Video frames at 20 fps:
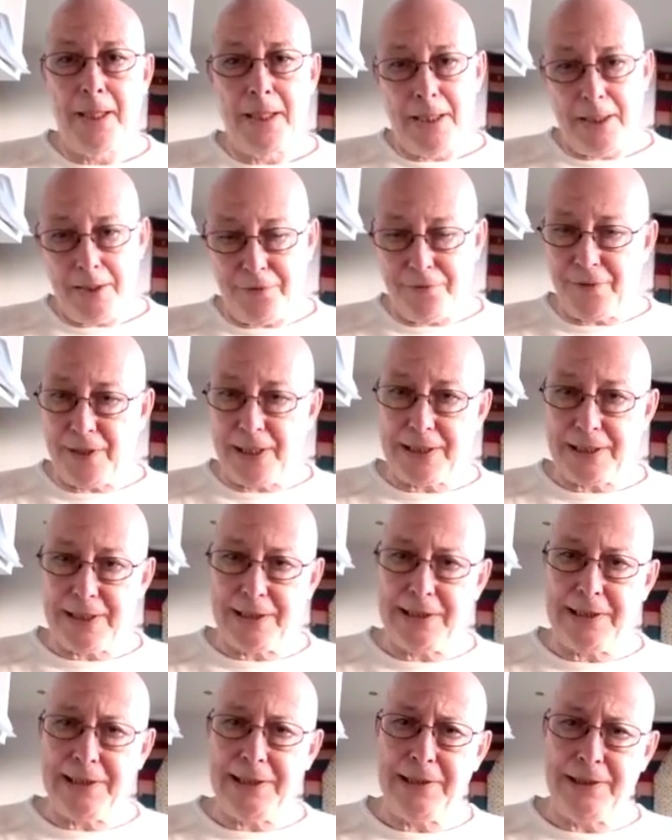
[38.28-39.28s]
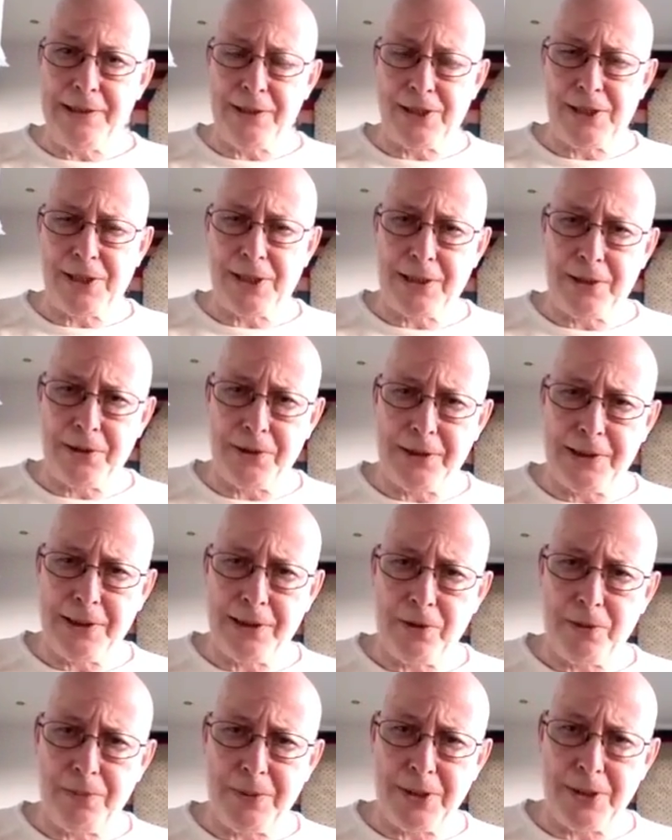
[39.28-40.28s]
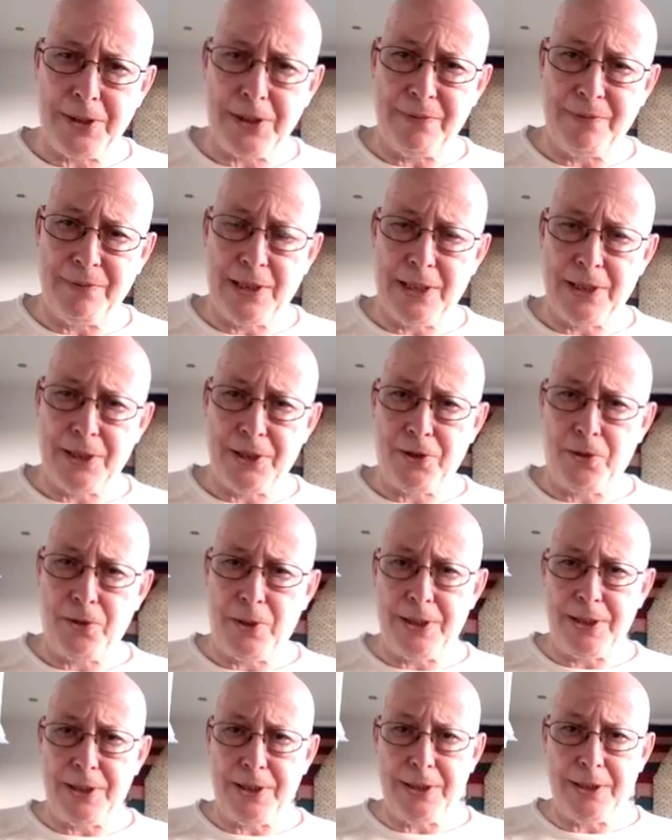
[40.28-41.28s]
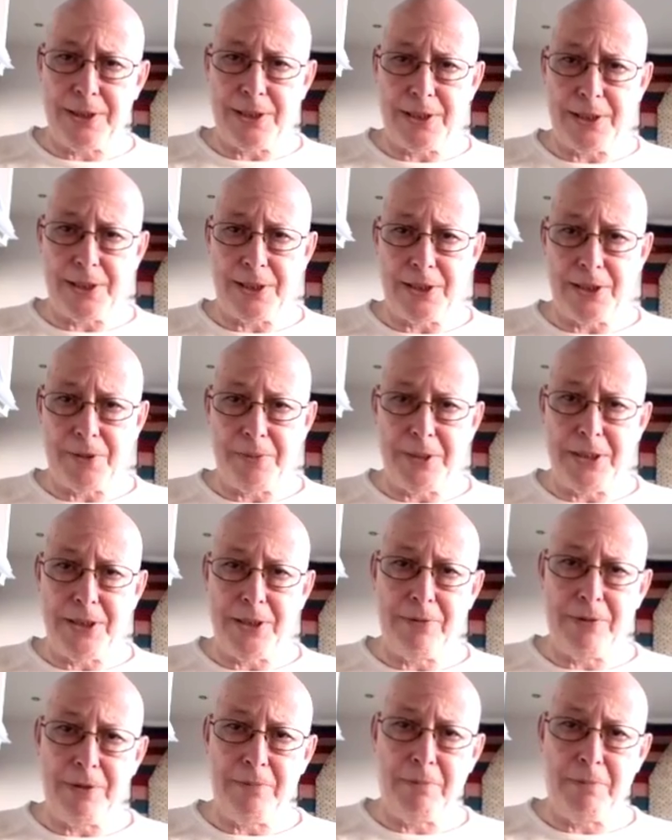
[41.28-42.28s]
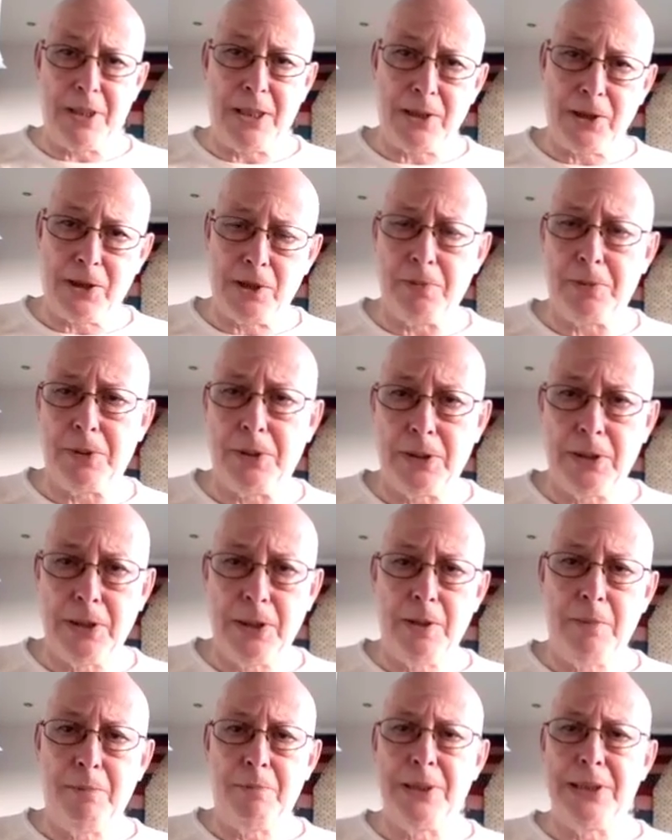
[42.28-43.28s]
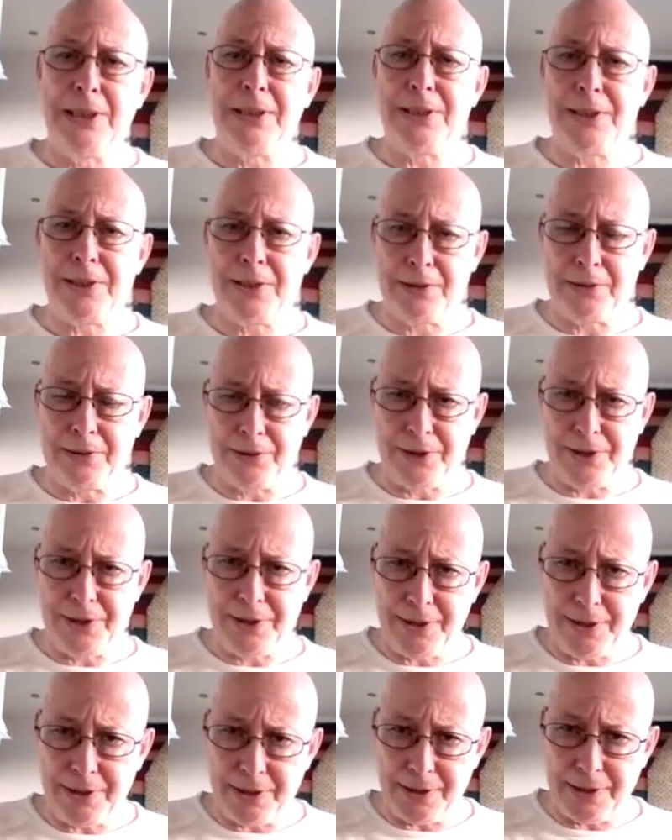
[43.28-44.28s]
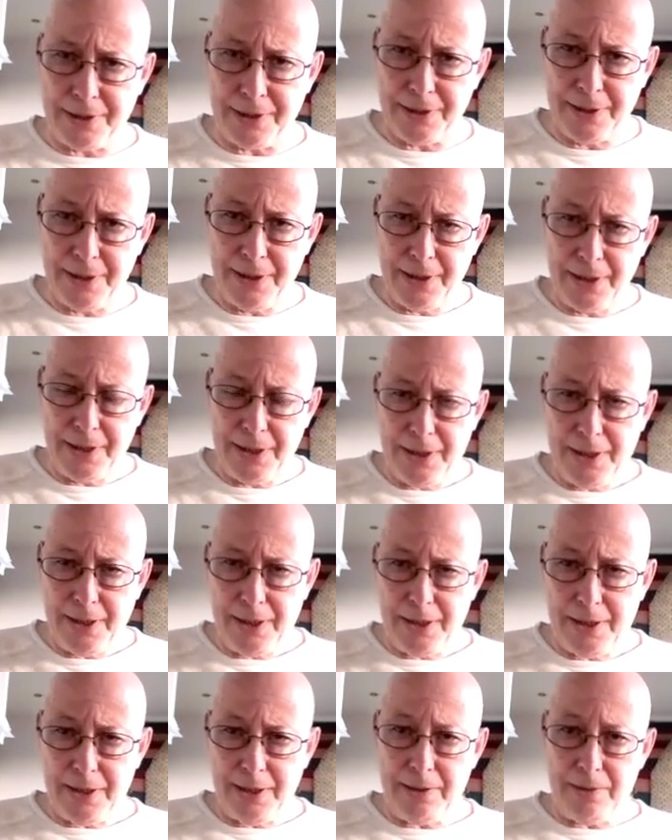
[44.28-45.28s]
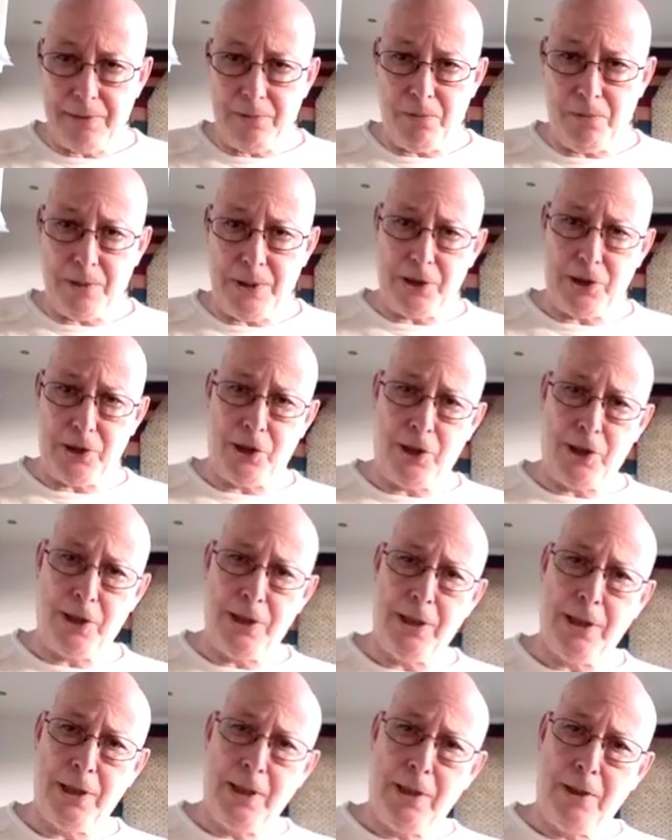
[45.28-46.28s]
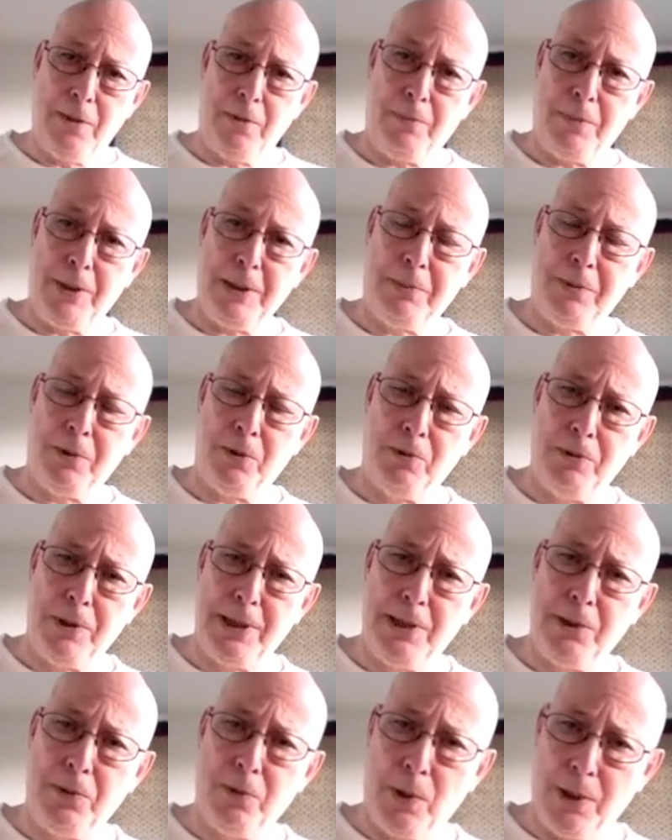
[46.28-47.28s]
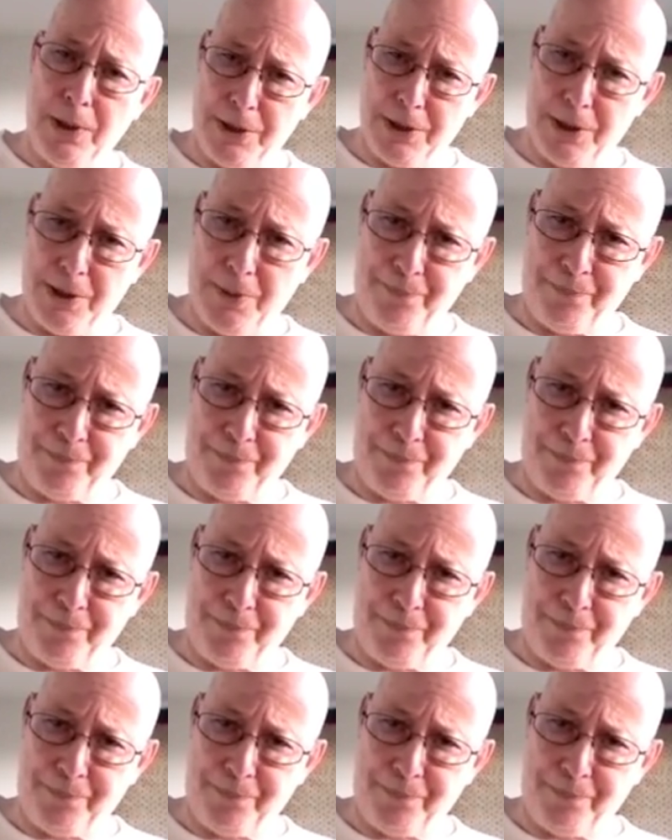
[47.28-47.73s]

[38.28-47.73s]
In fact, I think in the psychotherapies in the last 20 years, there's been a remarkable political turn in which people really want